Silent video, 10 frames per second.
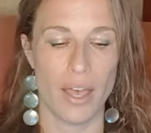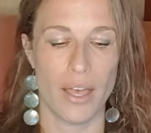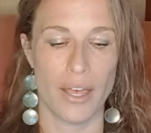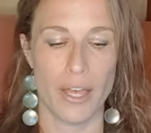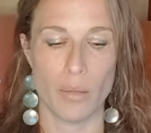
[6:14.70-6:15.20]

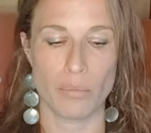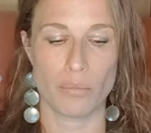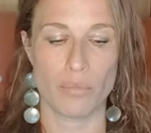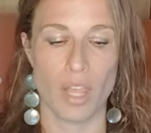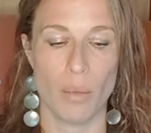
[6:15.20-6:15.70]

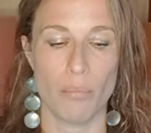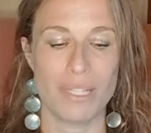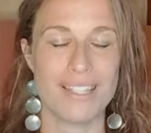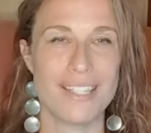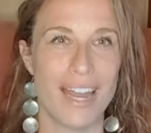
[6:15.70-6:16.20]

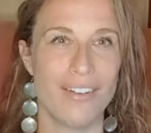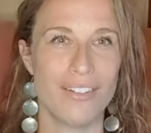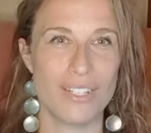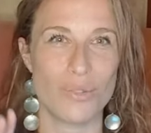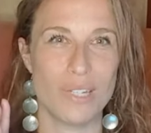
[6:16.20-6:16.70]
But
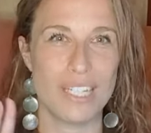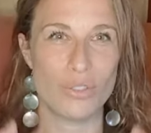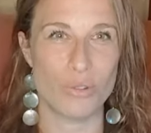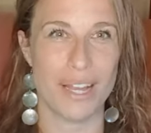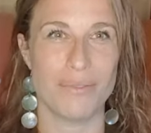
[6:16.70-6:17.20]
Saturn is really
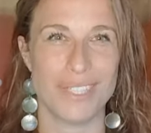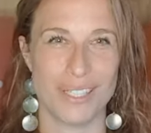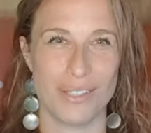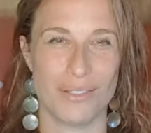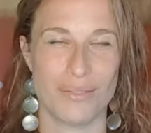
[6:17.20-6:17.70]

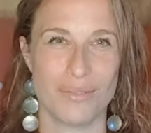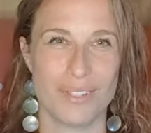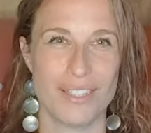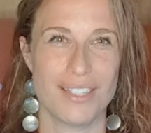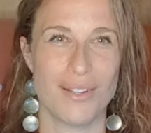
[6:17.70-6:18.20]
grounding you.
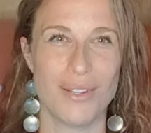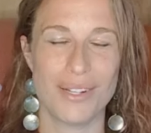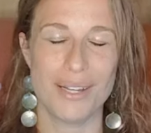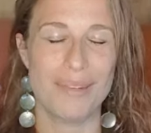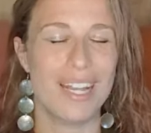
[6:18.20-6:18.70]
So you're
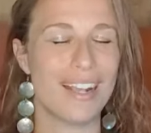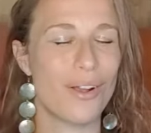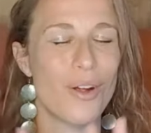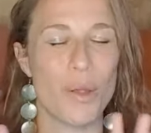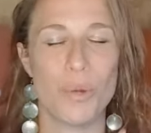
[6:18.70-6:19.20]
going to be like,
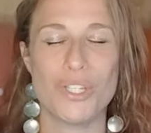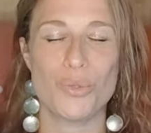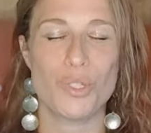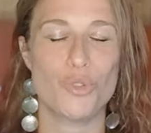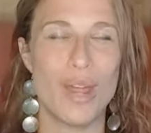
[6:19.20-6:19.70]
oh, I want
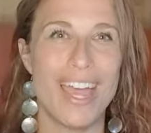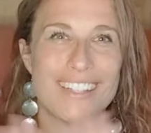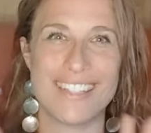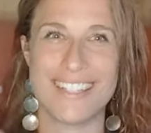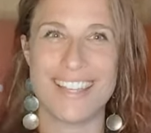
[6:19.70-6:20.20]
to
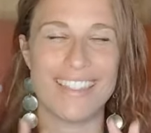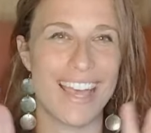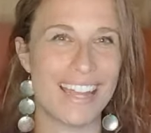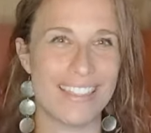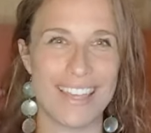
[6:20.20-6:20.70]
attract this and
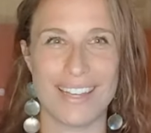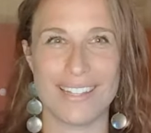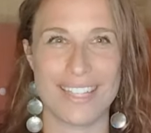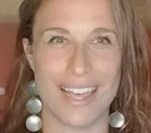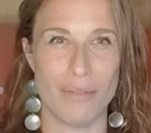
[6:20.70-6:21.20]

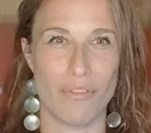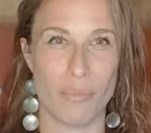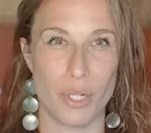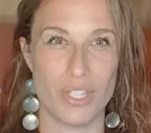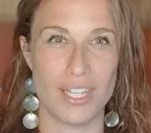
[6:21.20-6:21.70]
that type
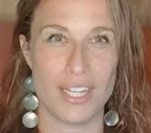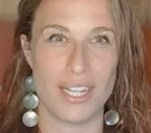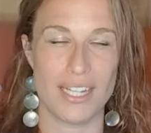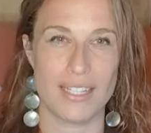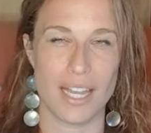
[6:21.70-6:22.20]
of person.
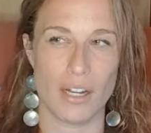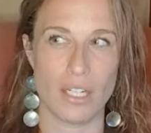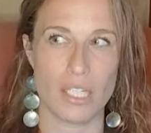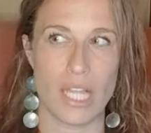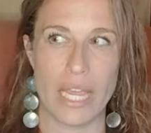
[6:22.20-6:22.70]
And
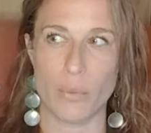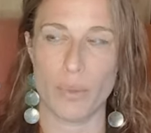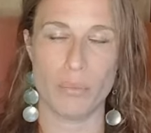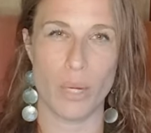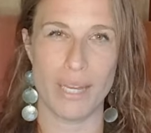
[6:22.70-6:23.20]
Saturn is like,
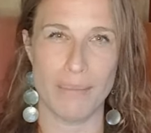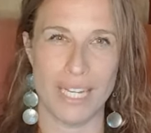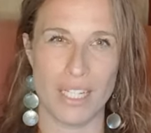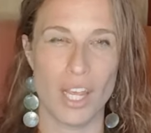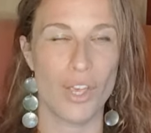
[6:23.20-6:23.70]
but wait a
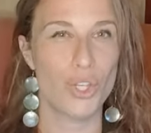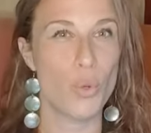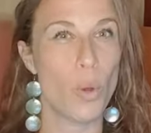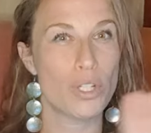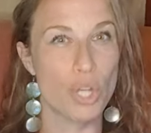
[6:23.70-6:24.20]
minute,
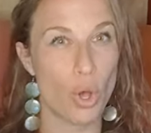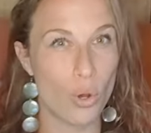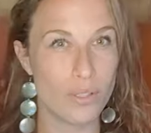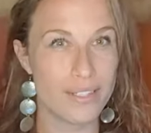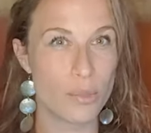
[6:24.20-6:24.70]
you want
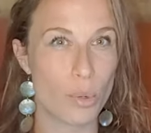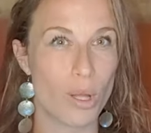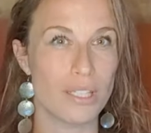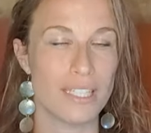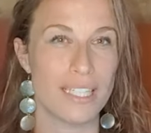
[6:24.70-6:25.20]
all these
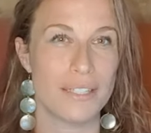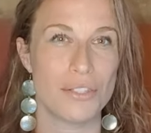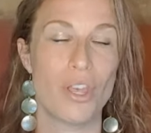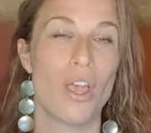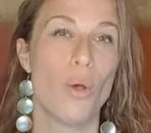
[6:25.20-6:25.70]
qualities.
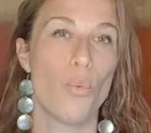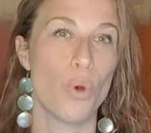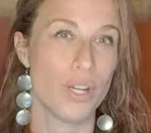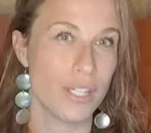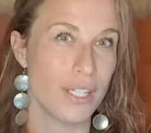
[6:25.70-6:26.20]

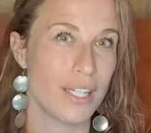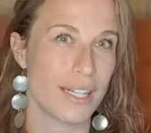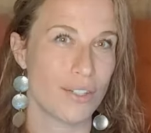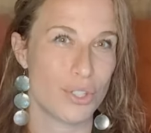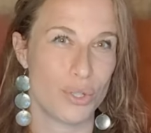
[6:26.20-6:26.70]
What are you
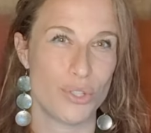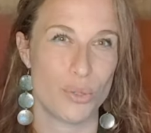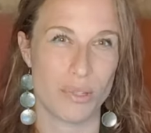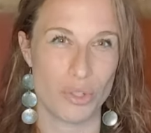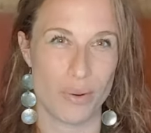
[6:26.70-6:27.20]
going to do
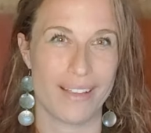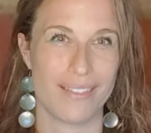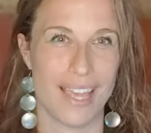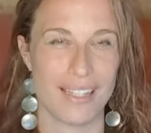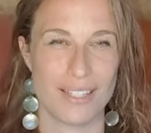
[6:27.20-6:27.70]
to
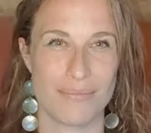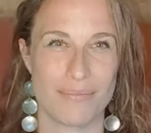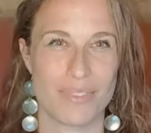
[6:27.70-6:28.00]
attract that?